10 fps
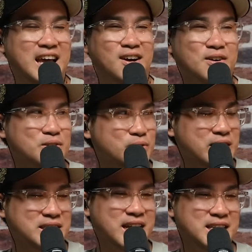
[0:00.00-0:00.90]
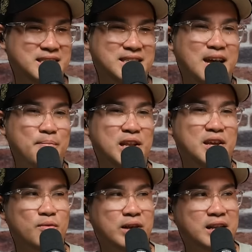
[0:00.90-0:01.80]
Hello, today's guest. I met
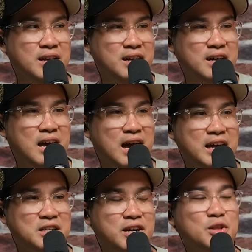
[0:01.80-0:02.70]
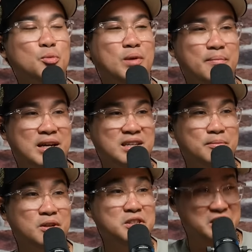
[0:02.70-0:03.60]
him when uh, I tried to play
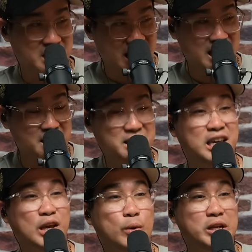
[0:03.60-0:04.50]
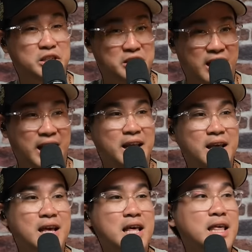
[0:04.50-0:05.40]
basketball. Tried, uh, keyword tried.
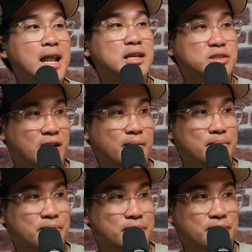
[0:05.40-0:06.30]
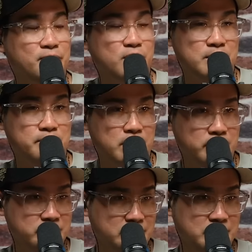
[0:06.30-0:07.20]
Then I stopped from
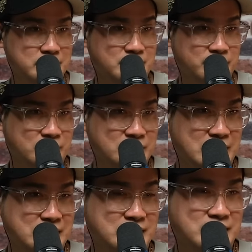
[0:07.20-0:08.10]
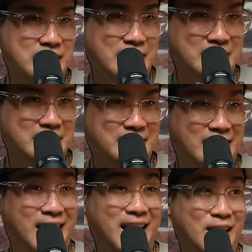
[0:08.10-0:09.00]
embarrassing myself because I suck.
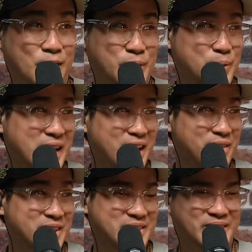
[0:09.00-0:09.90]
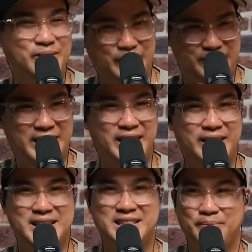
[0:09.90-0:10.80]
Ah, who do we have on the show? We find out
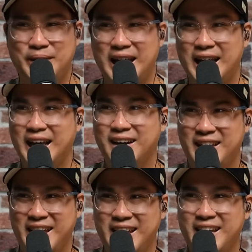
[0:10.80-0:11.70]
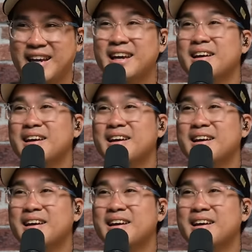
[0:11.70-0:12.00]
in just a bit lah, huh? Okay.